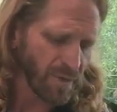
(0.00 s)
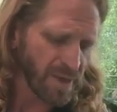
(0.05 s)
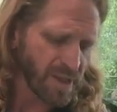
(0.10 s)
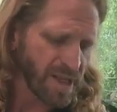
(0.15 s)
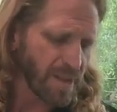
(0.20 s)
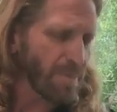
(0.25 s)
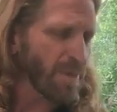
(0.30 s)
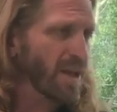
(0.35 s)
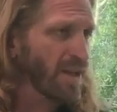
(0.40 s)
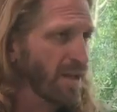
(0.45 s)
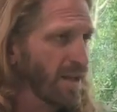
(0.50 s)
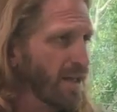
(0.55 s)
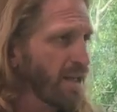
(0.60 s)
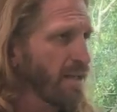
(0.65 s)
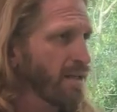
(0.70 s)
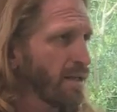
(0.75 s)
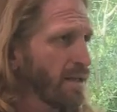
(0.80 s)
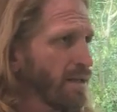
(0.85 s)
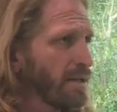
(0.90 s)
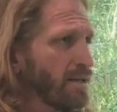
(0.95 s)

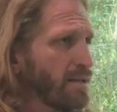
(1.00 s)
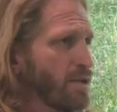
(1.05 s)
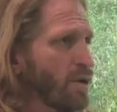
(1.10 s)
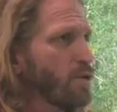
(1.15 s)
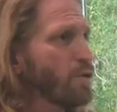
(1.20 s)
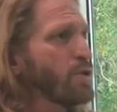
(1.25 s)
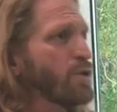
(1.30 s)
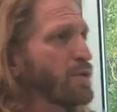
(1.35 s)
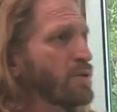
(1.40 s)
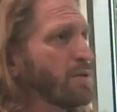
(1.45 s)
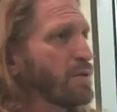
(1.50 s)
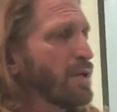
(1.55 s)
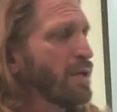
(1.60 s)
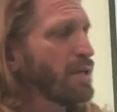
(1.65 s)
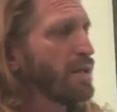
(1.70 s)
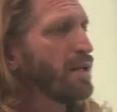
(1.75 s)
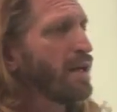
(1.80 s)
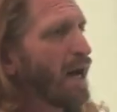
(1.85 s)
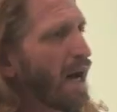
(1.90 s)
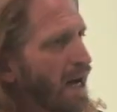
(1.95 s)
Typically
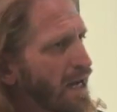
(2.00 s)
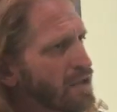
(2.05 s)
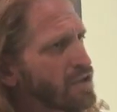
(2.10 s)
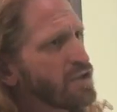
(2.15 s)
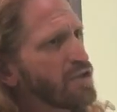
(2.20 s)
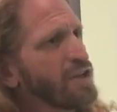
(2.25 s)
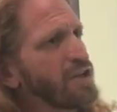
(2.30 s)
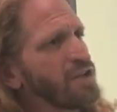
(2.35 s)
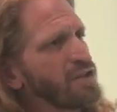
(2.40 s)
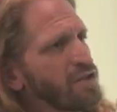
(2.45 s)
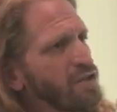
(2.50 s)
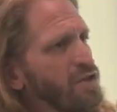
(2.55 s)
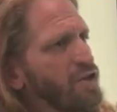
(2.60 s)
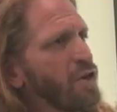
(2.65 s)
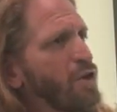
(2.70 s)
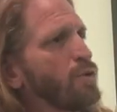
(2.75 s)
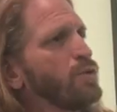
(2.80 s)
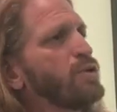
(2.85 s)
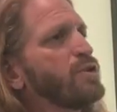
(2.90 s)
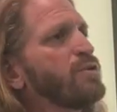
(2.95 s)
the oxygen is
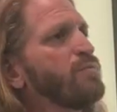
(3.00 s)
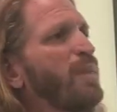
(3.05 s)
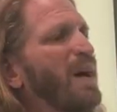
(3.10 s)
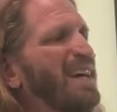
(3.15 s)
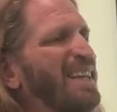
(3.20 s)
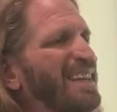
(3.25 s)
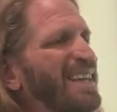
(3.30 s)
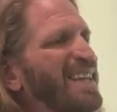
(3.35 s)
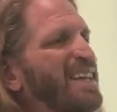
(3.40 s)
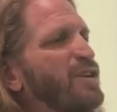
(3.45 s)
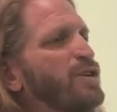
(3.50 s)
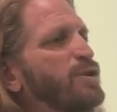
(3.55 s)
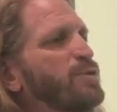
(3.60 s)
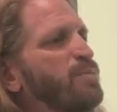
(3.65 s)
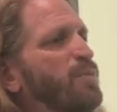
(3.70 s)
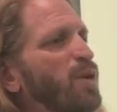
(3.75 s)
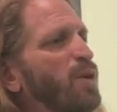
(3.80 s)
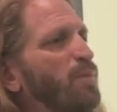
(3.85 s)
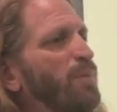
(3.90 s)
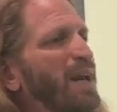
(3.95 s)
dosed by liters
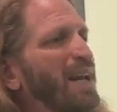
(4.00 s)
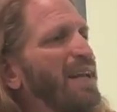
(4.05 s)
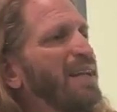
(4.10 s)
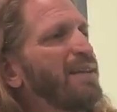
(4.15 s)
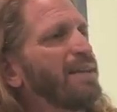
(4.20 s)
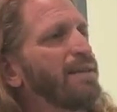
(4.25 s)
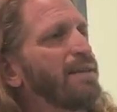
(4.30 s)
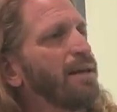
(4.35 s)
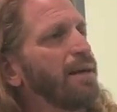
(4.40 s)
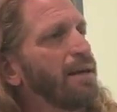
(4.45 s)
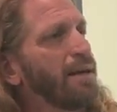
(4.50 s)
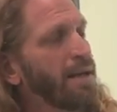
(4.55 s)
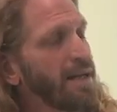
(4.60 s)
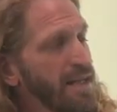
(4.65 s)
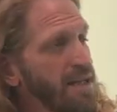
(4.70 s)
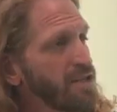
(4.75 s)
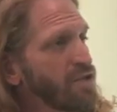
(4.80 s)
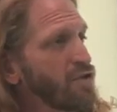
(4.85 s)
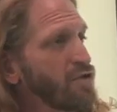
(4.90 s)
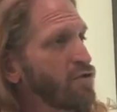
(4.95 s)
per minute.
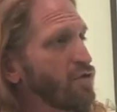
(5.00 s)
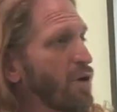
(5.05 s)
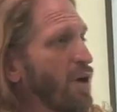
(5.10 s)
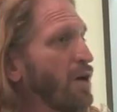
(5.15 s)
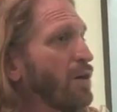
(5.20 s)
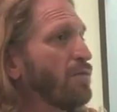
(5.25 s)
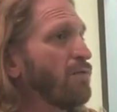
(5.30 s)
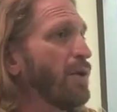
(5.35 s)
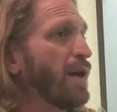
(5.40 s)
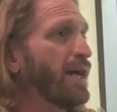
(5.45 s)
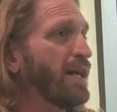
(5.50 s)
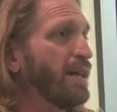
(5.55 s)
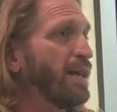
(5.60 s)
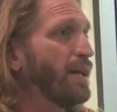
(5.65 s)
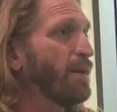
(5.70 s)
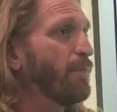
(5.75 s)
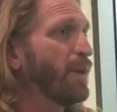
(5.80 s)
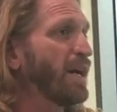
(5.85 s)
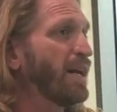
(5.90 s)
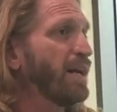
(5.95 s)
It is a drug
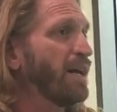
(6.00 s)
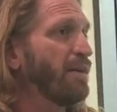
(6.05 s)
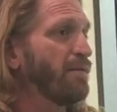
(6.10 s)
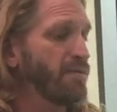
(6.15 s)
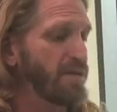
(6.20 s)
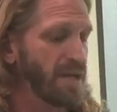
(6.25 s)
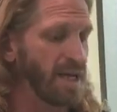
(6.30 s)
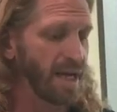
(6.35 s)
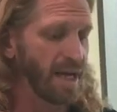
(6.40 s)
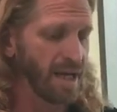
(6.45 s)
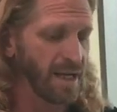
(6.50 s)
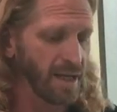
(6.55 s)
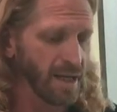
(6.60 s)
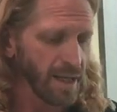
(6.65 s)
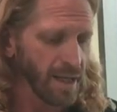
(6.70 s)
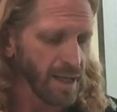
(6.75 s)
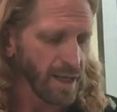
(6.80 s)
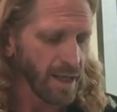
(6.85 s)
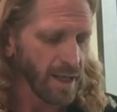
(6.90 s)
regulated by the FDA.